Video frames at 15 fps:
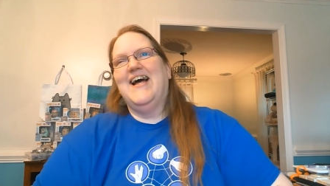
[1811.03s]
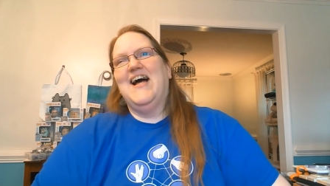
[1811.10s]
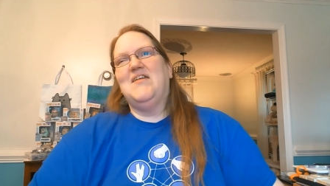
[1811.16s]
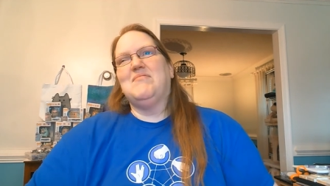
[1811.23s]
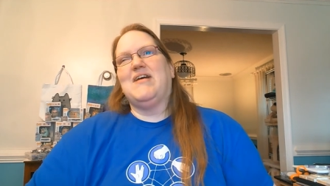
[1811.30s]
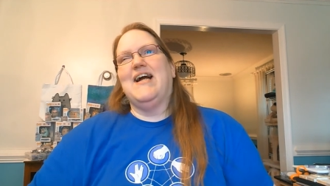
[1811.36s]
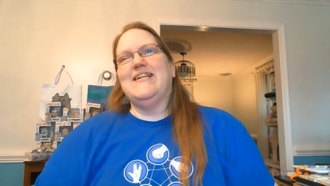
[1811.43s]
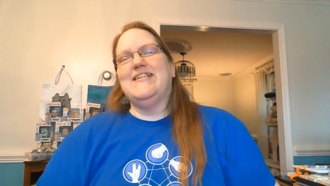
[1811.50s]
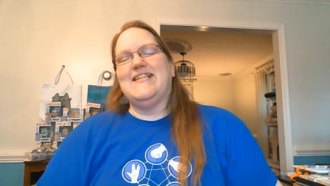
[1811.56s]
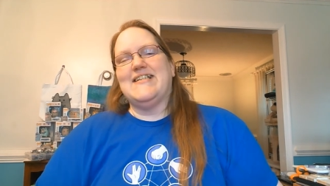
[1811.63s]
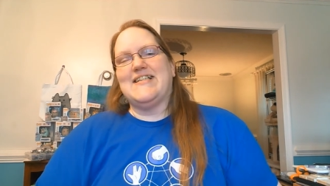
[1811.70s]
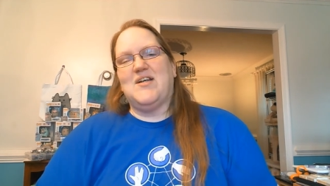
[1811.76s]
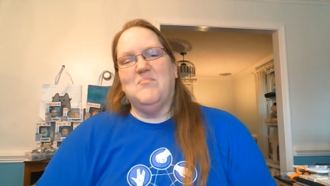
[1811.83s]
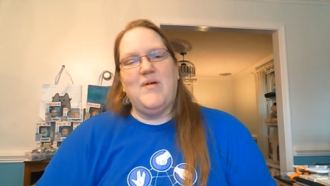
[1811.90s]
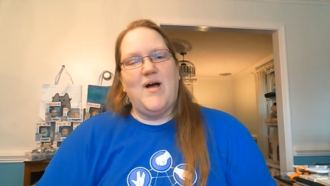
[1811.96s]
I'm kind of
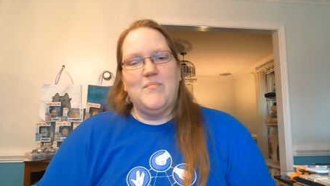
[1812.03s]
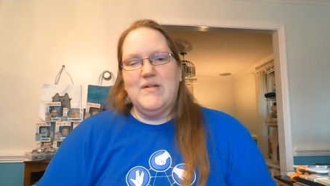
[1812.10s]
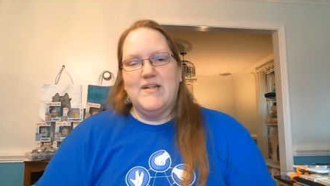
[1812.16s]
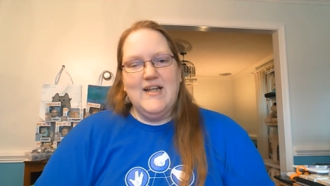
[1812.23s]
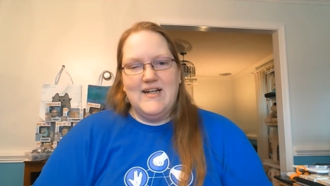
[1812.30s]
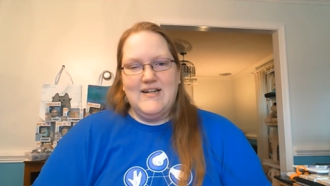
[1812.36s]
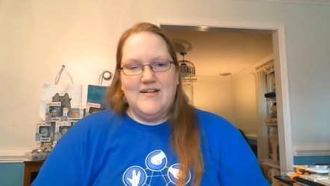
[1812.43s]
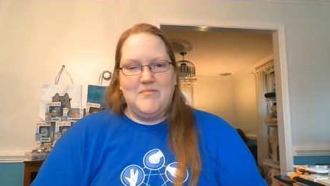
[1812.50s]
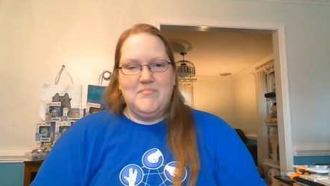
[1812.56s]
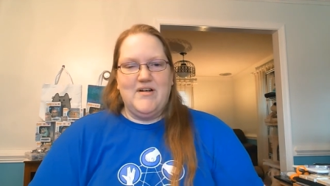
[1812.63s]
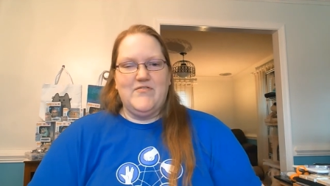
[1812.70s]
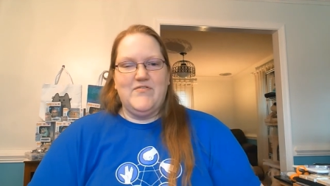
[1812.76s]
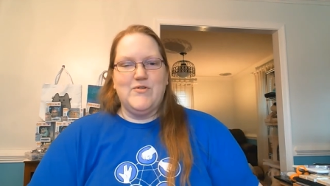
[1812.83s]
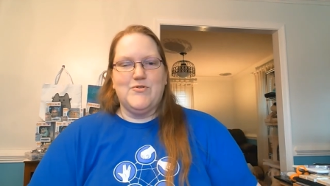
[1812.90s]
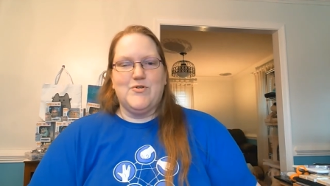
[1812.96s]
discombobulated on my
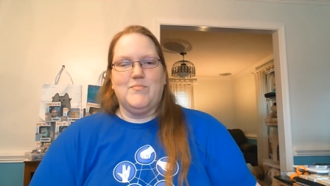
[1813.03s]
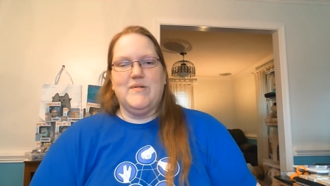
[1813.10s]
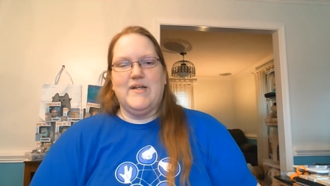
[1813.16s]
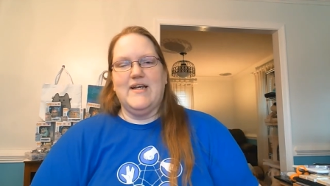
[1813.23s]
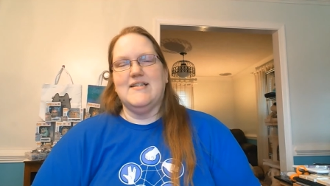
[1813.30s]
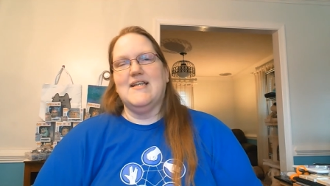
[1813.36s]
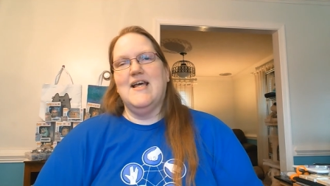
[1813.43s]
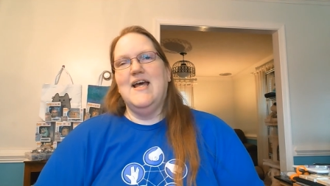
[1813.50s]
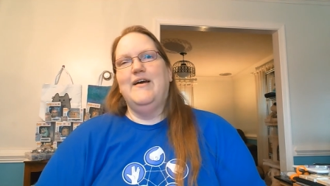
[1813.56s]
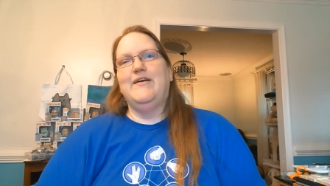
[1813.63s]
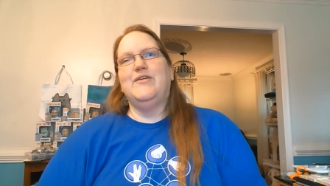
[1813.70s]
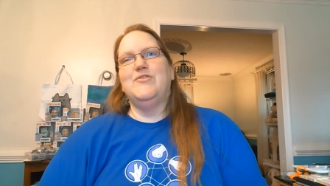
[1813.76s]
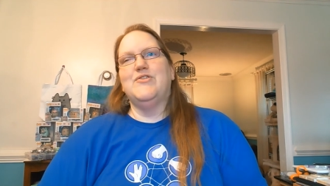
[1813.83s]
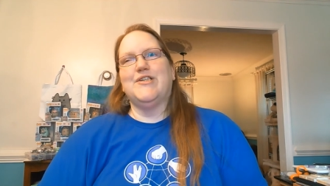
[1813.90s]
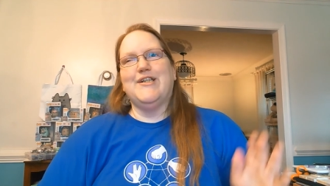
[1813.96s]
future plans.
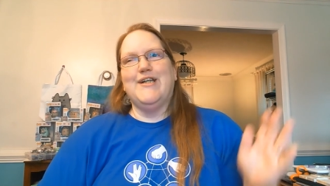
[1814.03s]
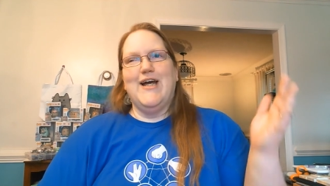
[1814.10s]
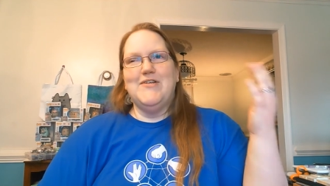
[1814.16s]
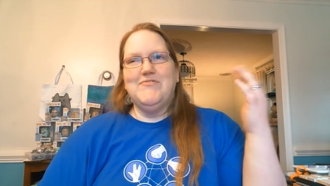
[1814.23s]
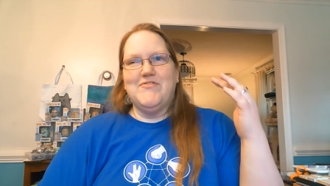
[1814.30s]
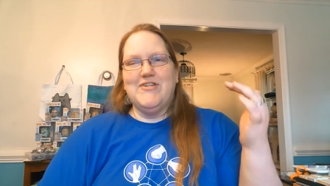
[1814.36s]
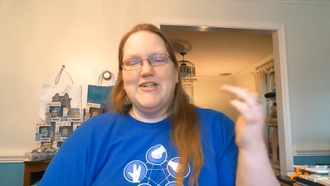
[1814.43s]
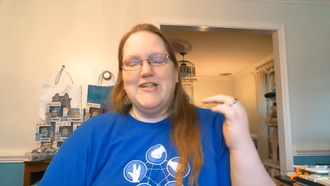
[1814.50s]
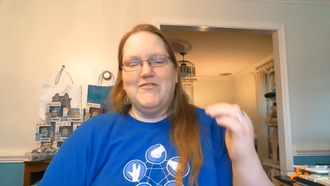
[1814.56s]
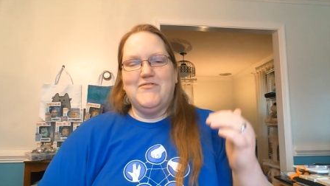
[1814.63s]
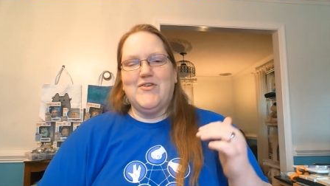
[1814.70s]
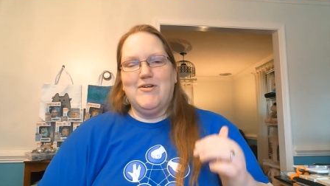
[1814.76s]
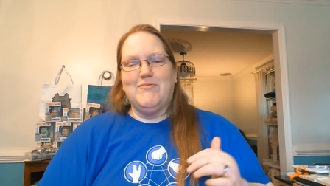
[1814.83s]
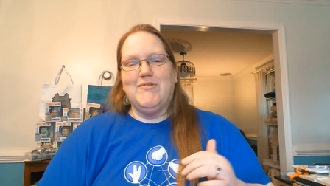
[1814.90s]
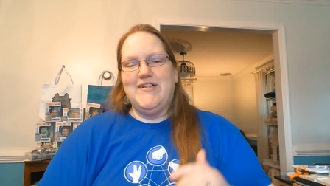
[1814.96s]
Usually I have everything
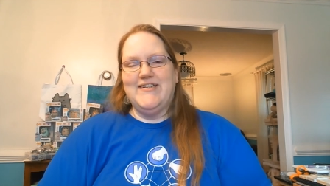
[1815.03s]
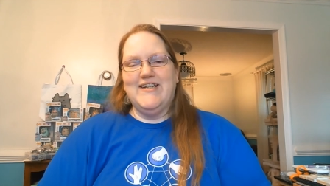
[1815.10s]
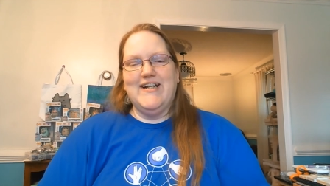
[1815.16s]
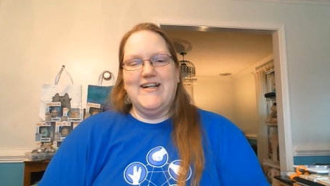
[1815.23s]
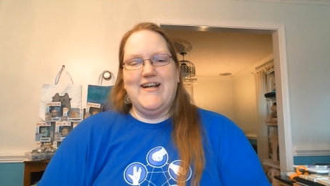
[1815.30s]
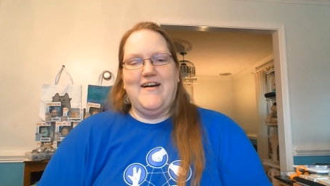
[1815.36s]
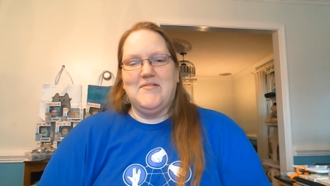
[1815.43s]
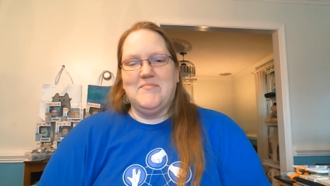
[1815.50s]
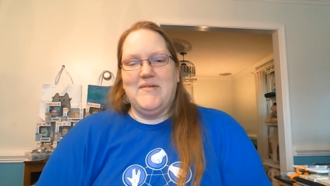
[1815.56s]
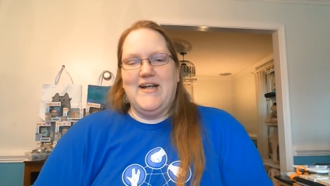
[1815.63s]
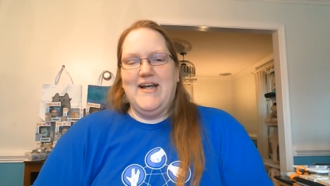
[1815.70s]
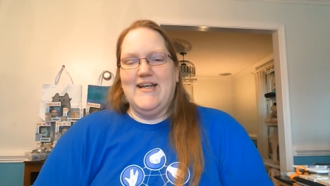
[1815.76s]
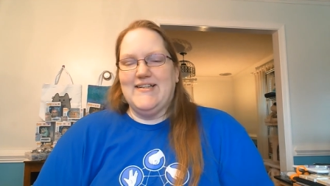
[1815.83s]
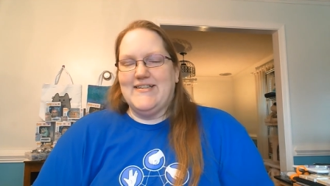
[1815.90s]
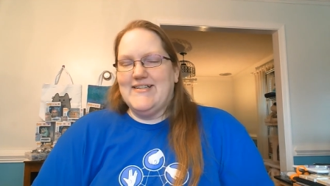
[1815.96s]
very well laid out in my
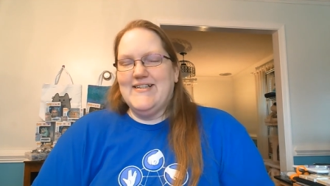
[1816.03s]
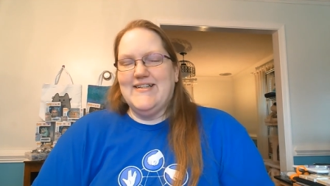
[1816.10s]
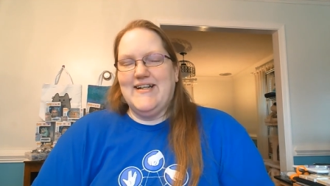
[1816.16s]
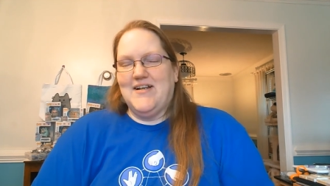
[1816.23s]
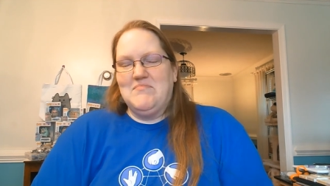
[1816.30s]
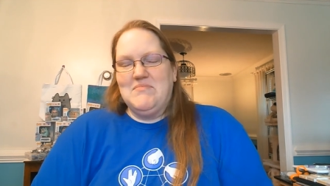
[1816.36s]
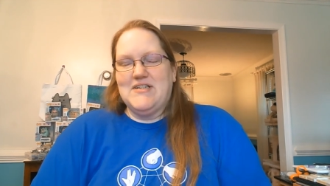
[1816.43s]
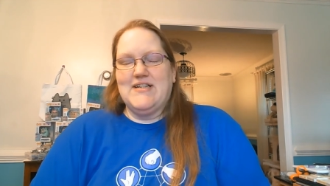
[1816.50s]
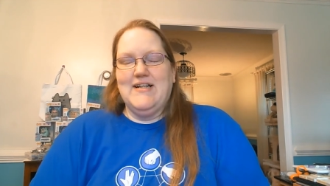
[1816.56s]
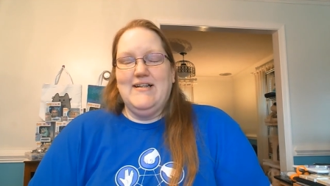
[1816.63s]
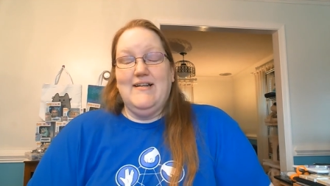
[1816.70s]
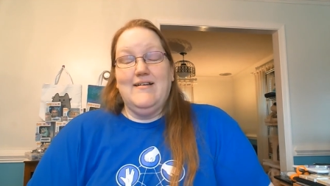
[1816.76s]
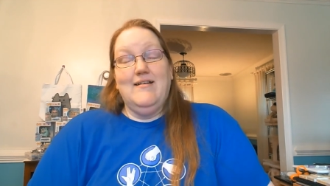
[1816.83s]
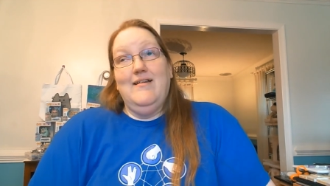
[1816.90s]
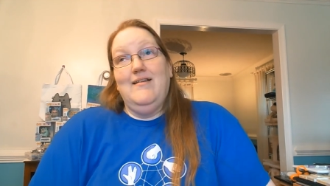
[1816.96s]
head, and today I'm just kind of
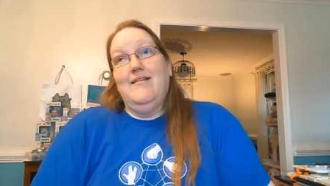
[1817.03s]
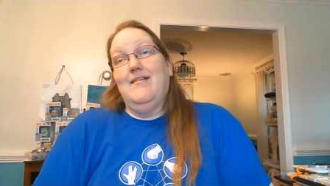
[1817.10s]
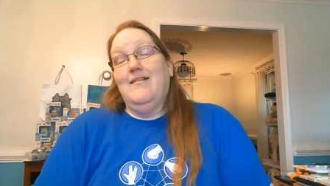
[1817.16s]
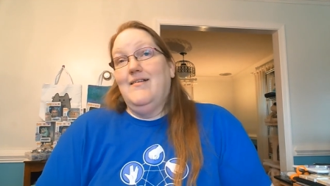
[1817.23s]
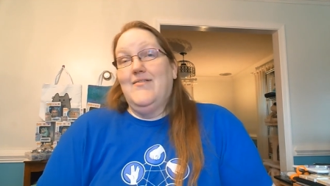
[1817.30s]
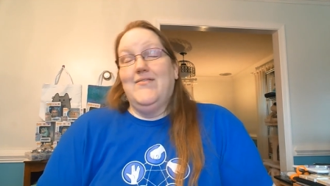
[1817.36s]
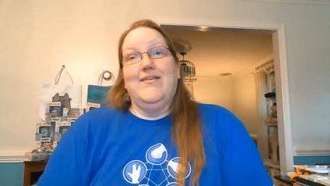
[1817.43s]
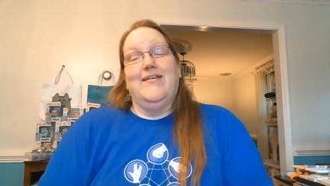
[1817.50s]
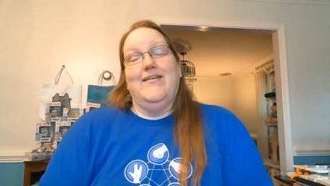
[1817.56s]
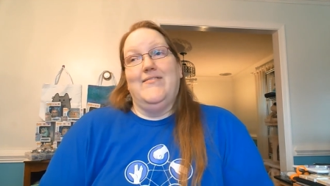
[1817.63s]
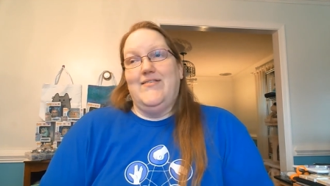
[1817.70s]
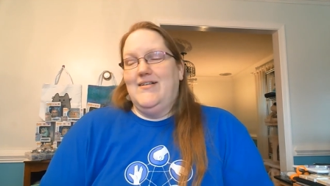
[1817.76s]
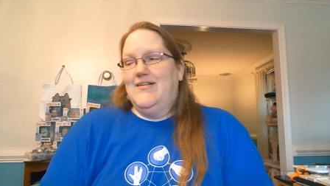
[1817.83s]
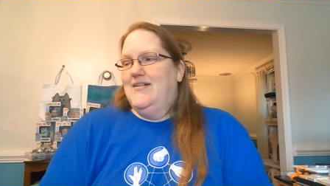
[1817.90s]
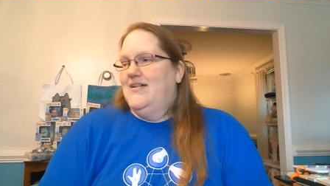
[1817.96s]
like, ah,
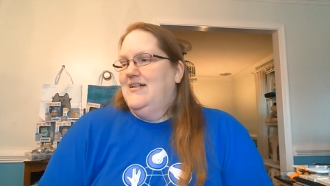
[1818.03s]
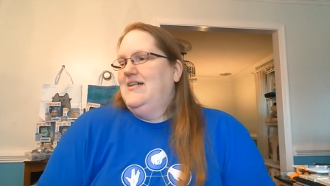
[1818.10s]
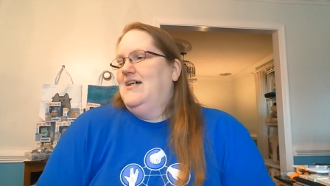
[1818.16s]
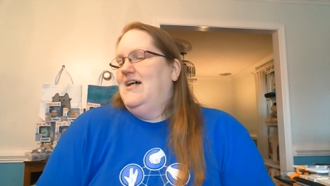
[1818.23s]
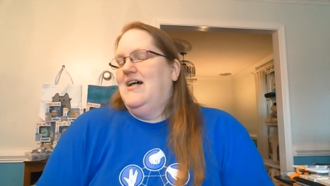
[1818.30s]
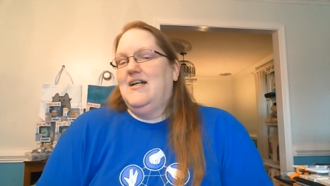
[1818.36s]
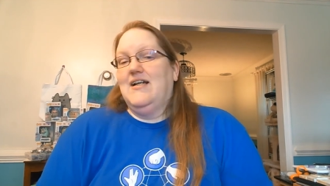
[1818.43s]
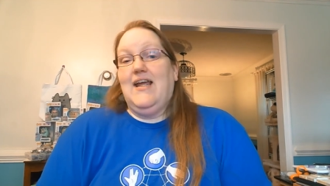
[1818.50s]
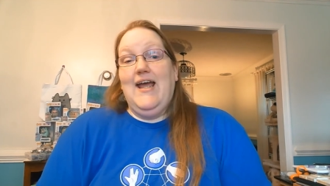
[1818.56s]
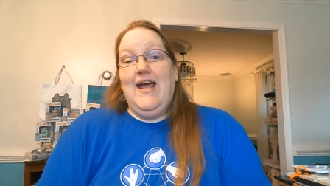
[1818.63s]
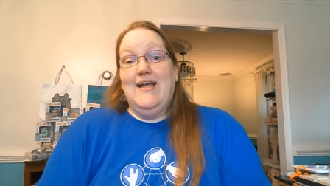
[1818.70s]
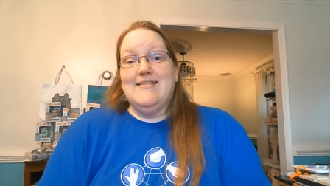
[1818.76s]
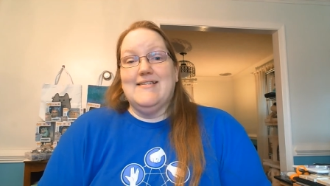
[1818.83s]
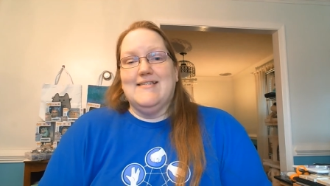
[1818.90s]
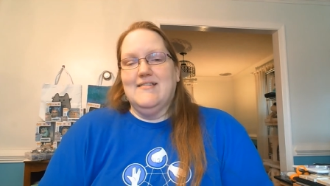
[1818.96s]
whatever. Uh,
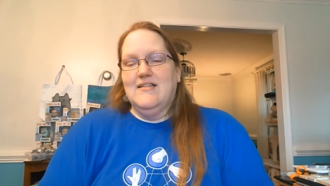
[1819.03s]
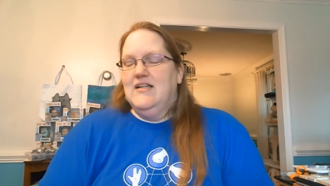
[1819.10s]
cats.